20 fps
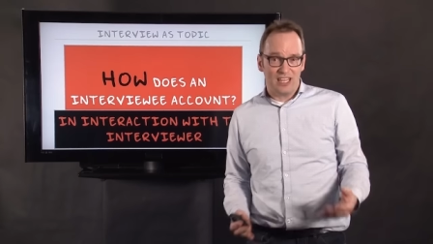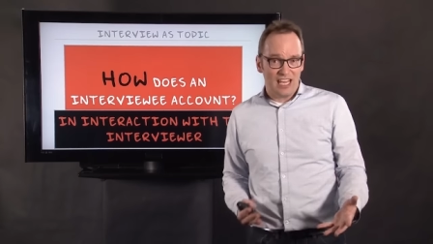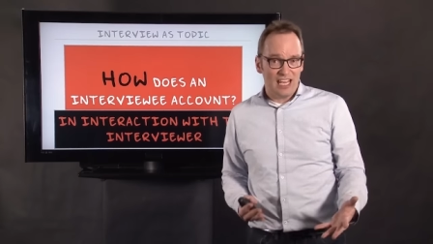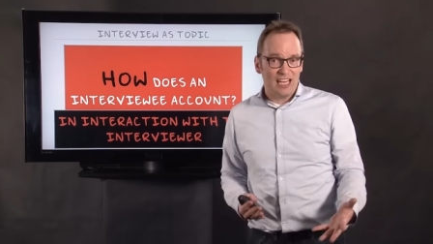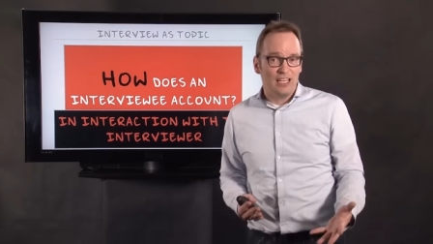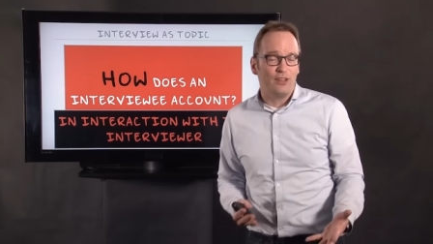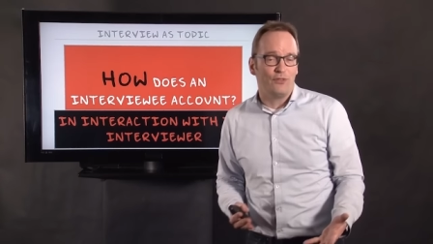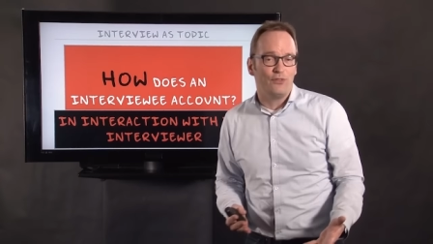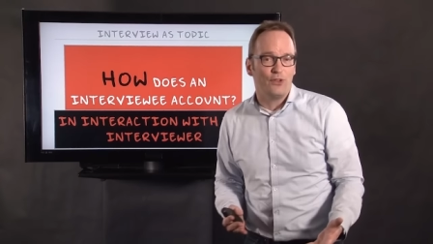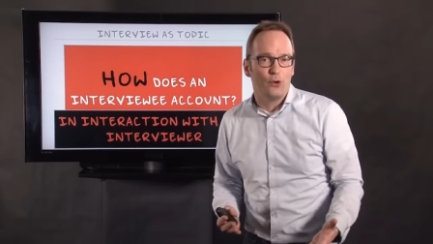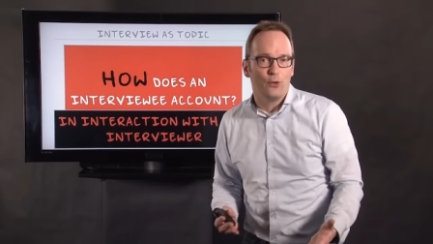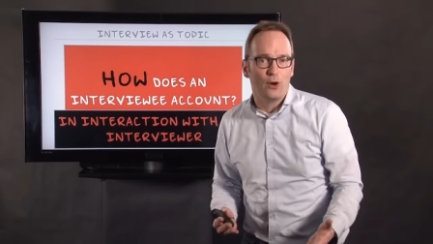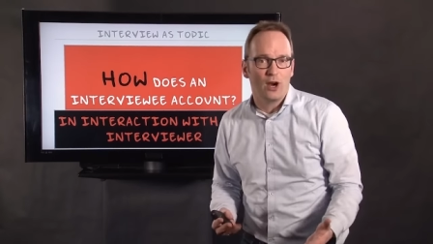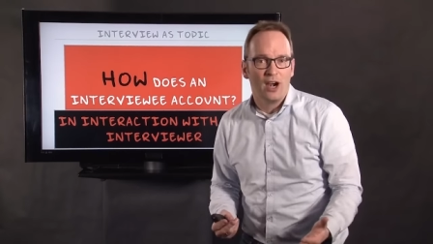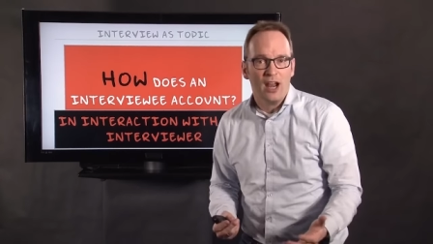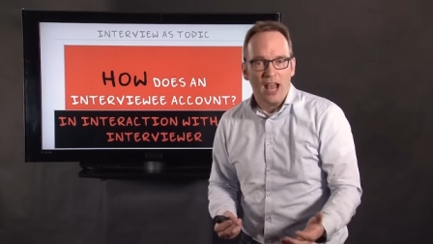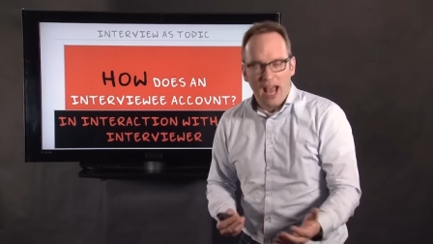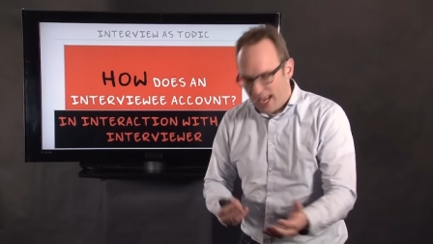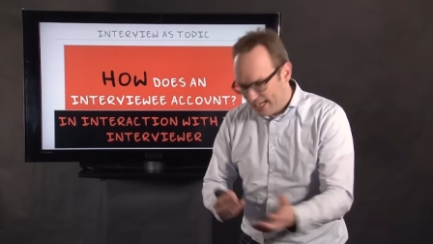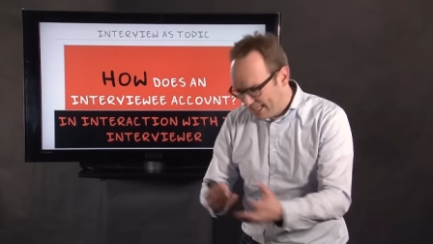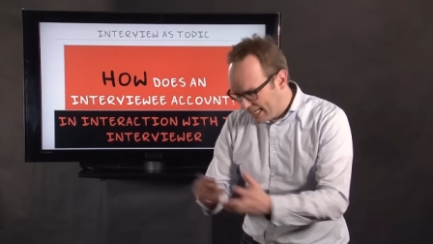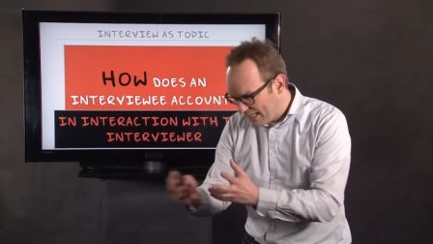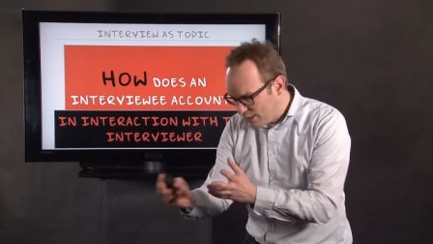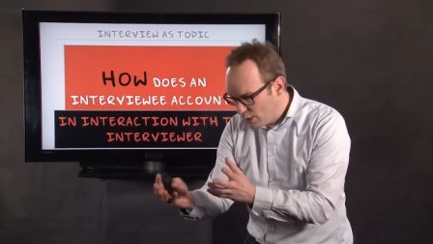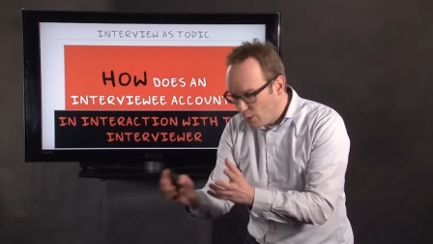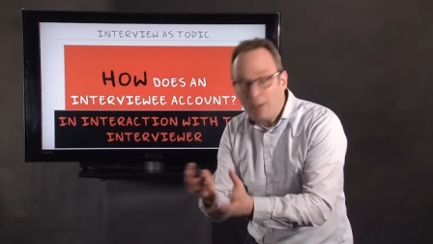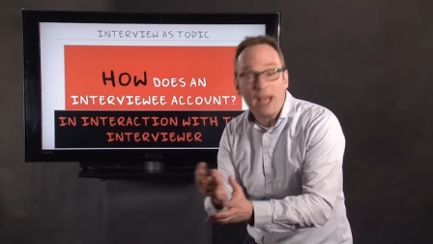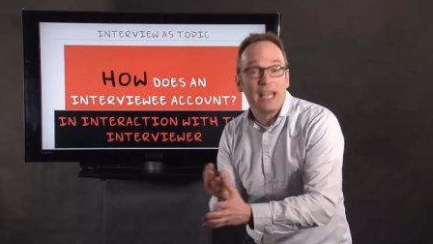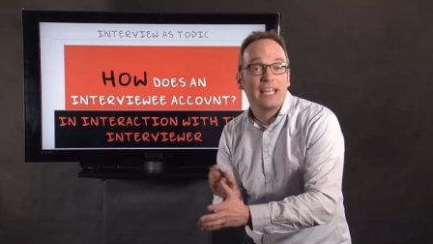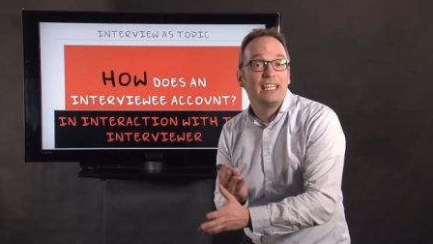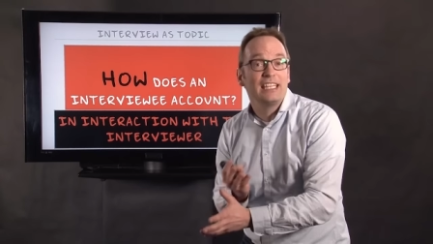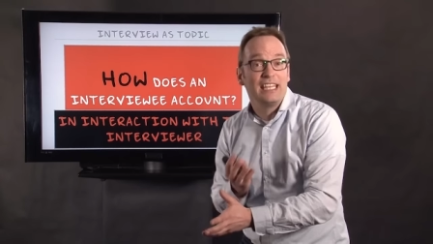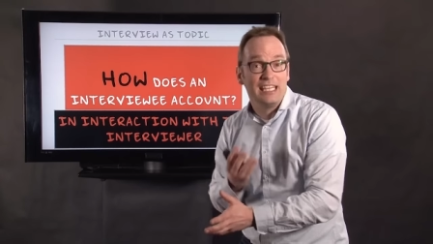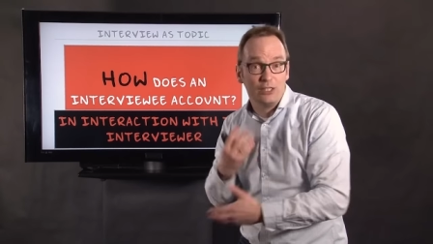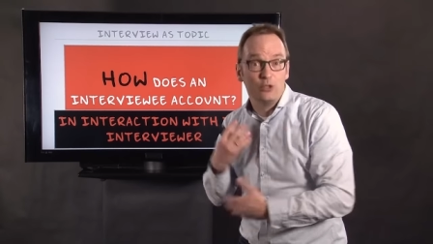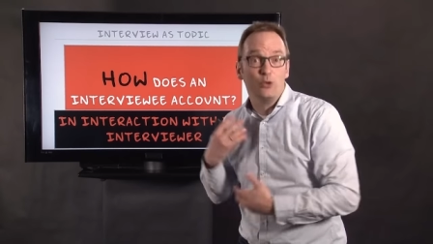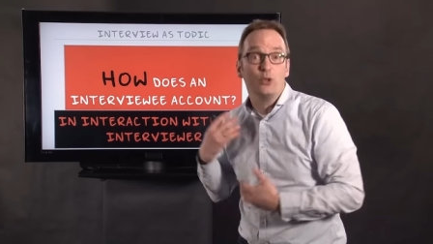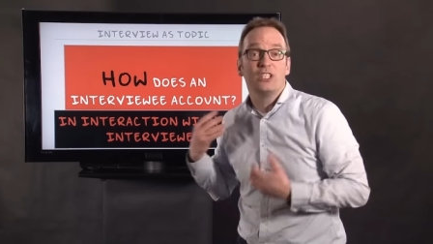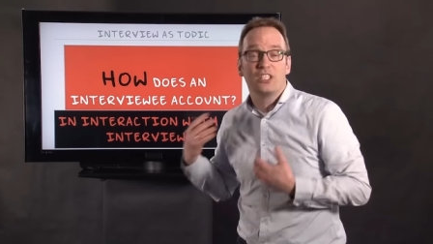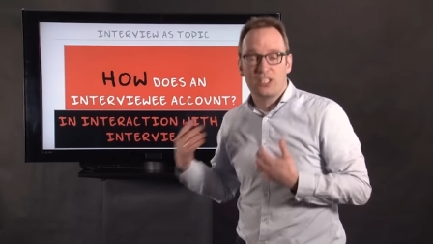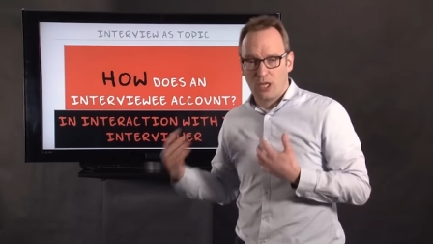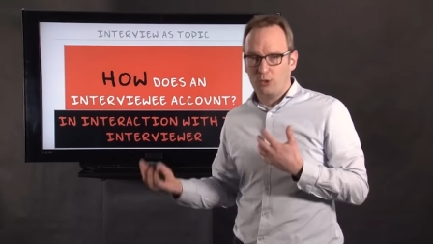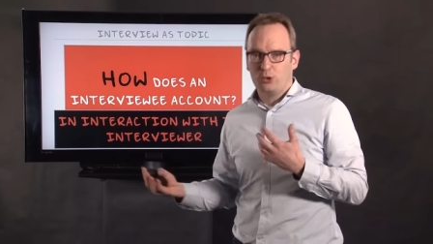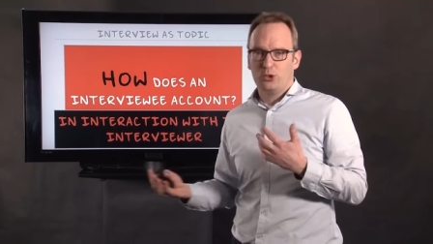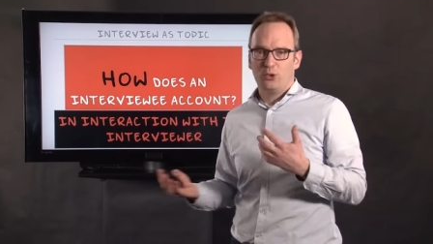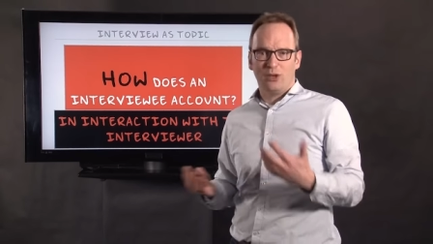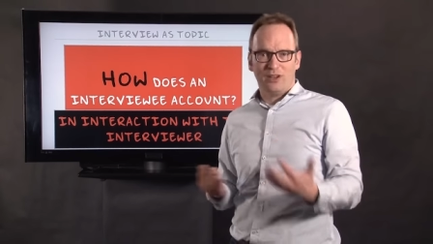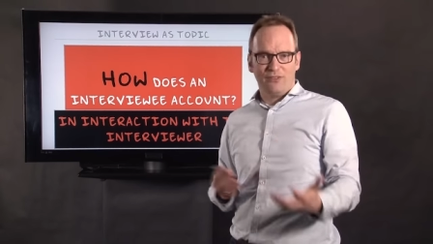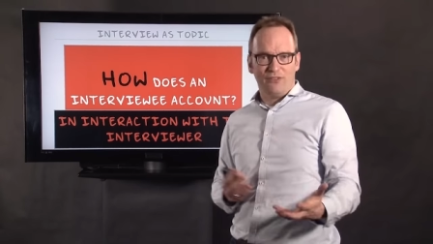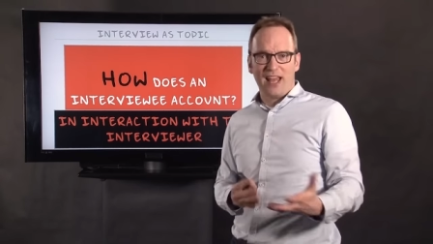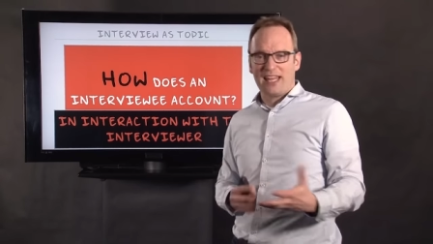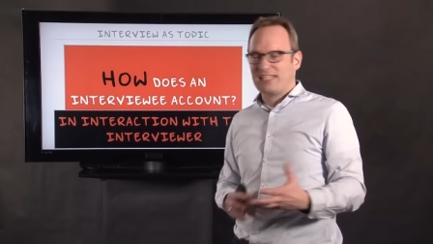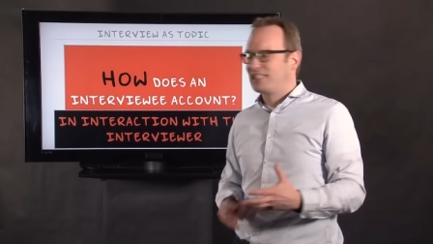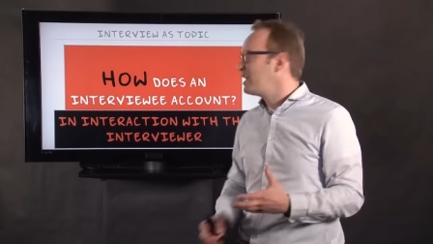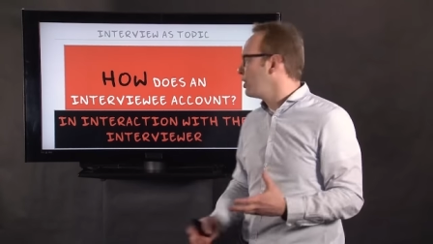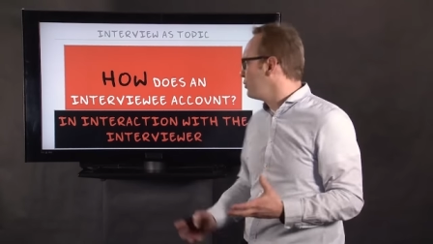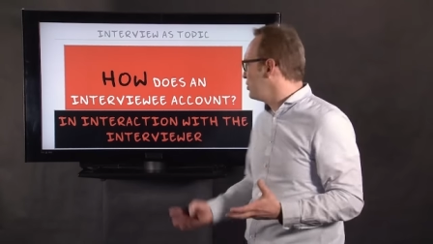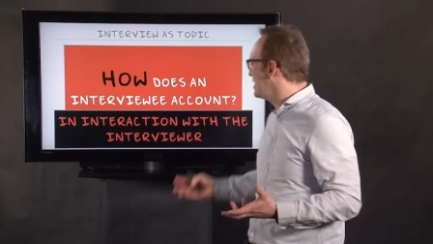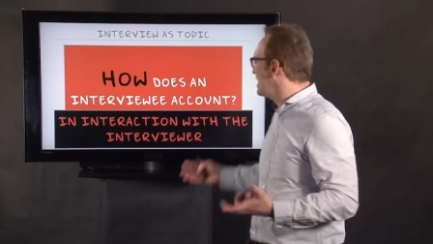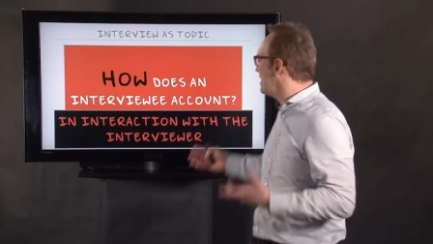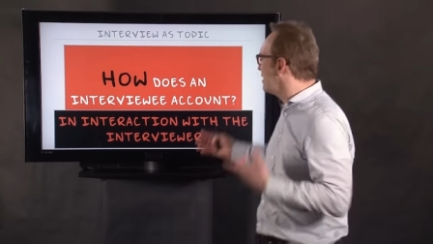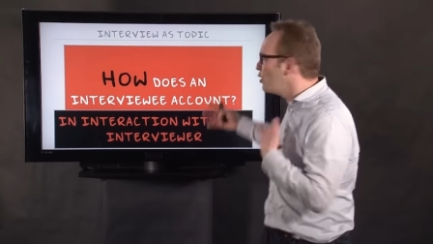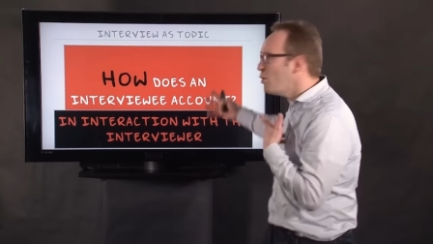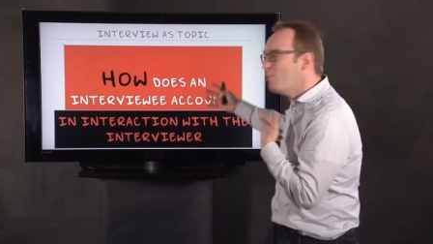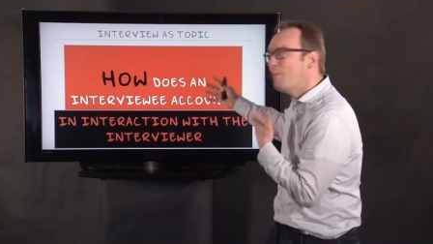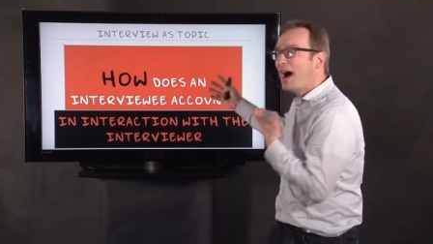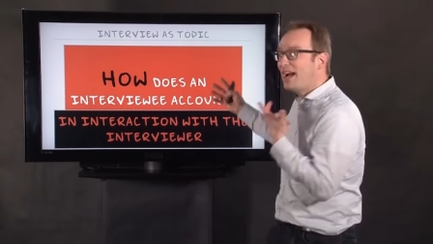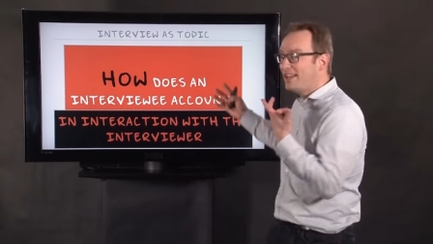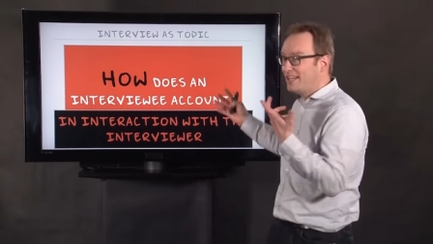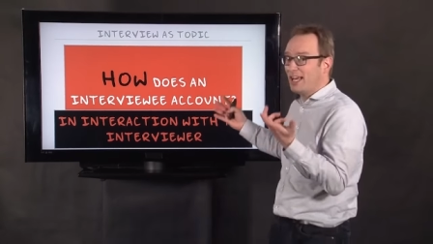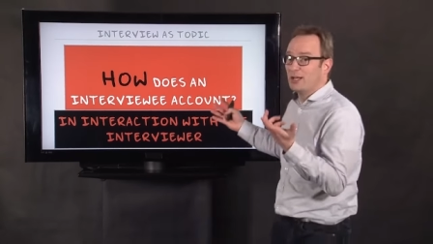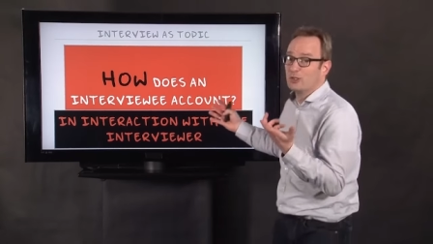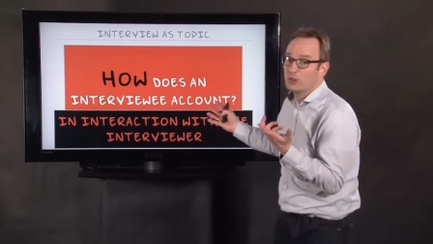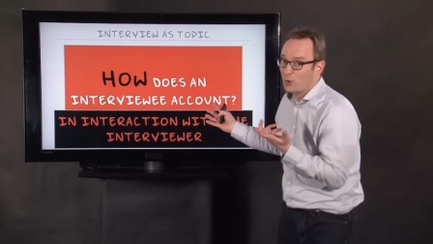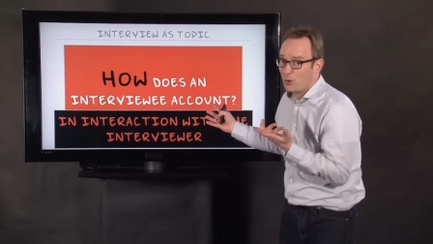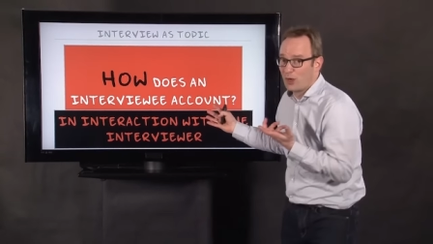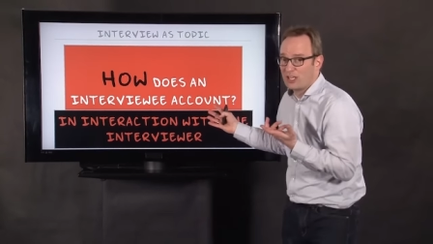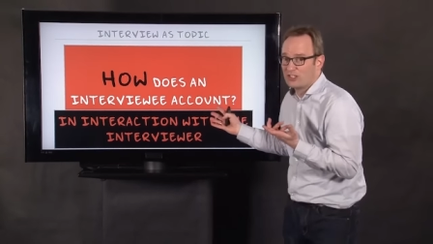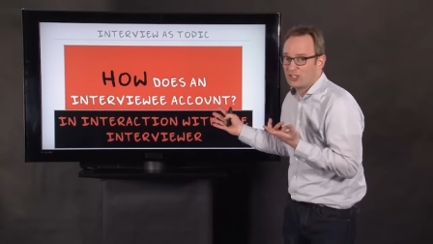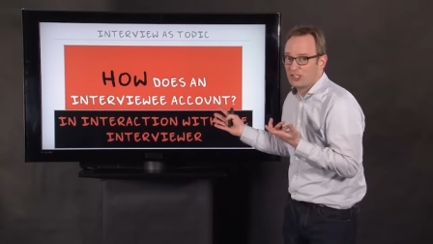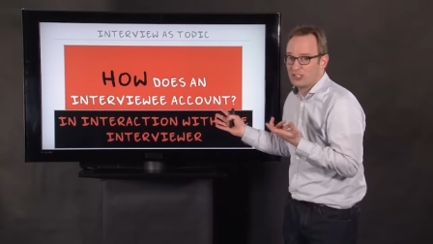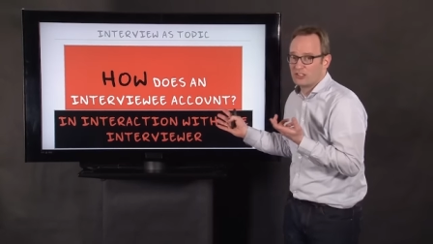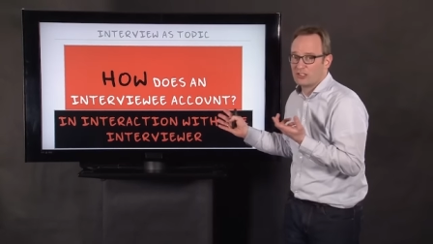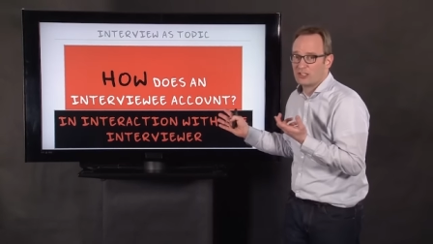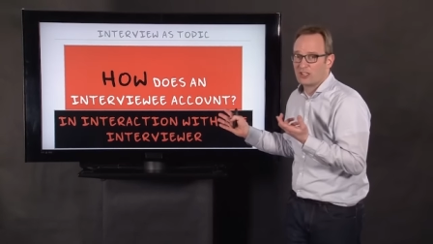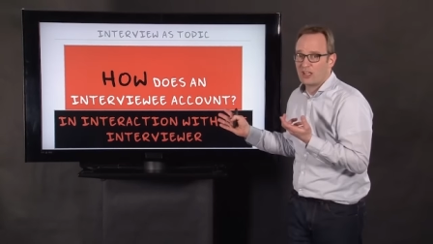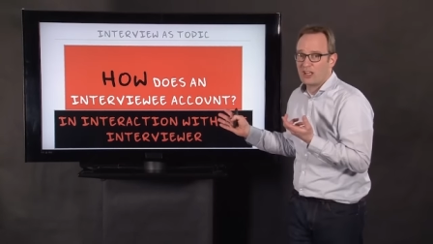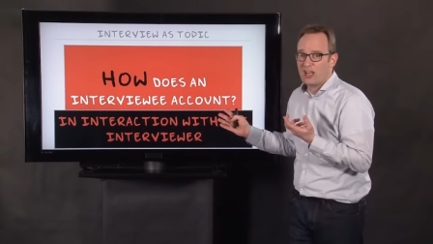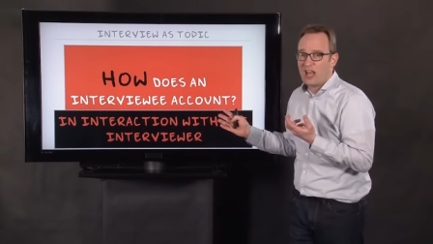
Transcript: the interviewer. And then you make it into a social event. So you can combine those questions.